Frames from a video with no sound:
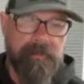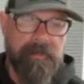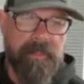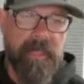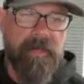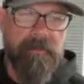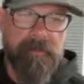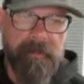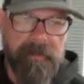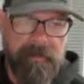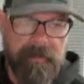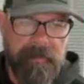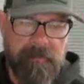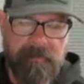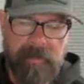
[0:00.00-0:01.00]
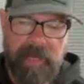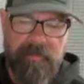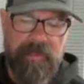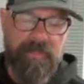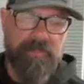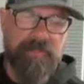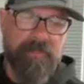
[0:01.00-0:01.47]
that
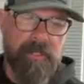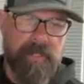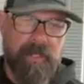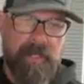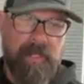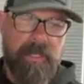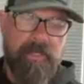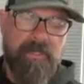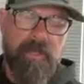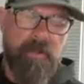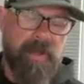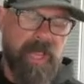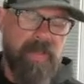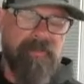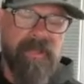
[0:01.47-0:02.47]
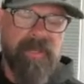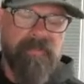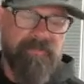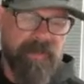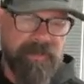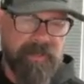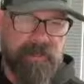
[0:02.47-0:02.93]
maybe don't have any
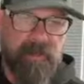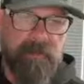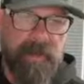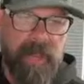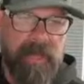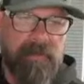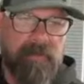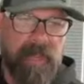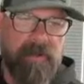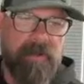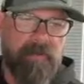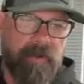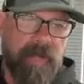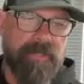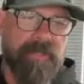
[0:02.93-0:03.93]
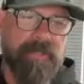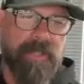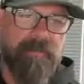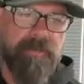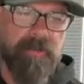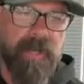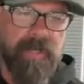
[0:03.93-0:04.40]
physical background, and watching them
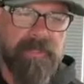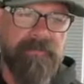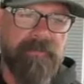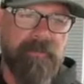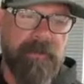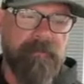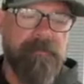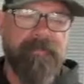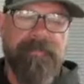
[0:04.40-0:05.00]
transform.